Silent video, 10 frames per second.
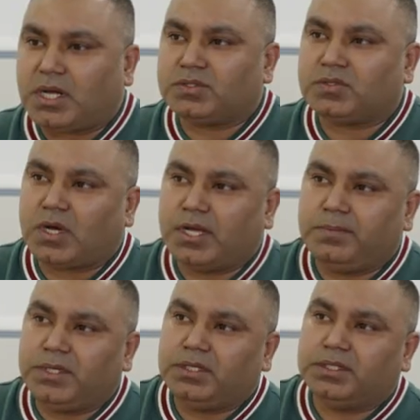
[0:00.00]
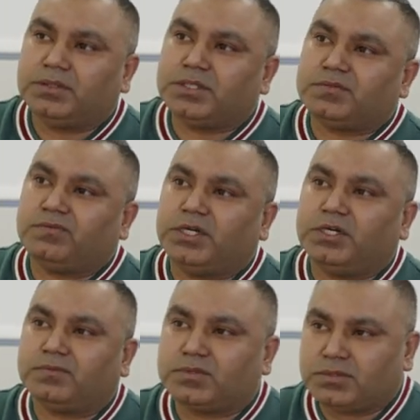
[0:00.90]
So I've been in this
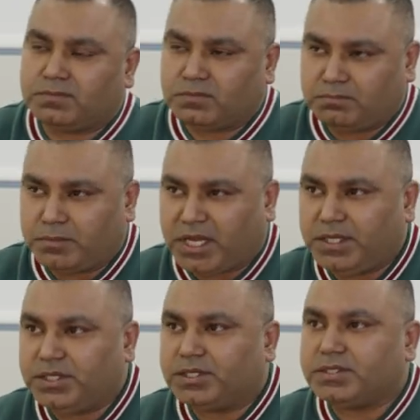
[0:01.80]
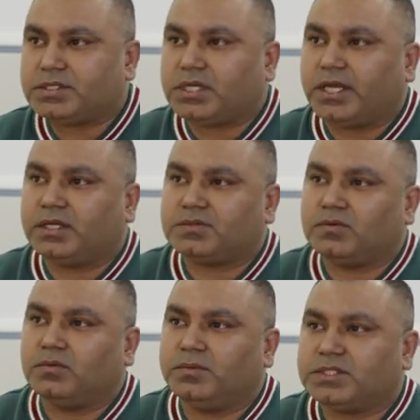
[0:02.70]
field many years, like,
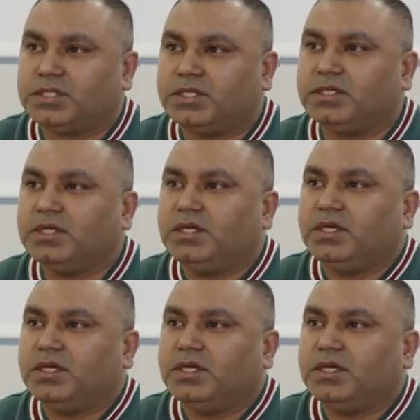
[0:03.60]
so obviously,